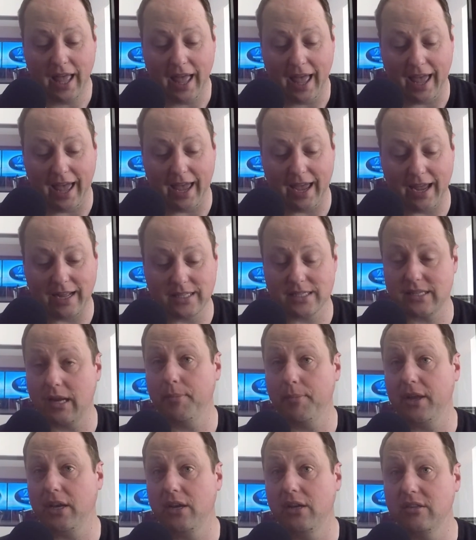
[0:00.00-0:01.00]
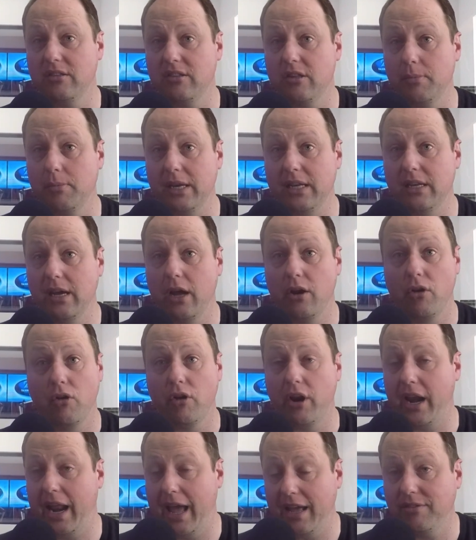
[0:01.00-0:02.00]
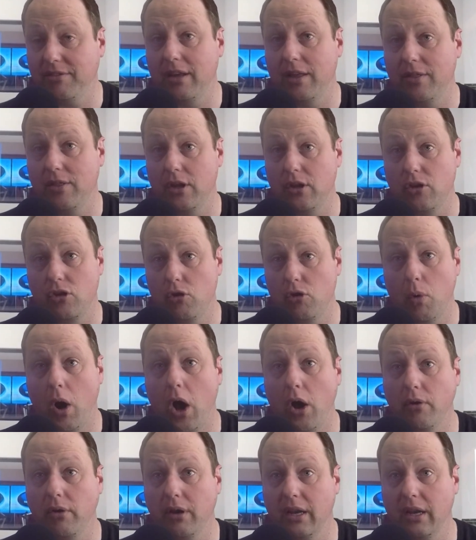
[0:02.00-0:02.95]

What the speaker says: and something needs to be done on an asset that you own.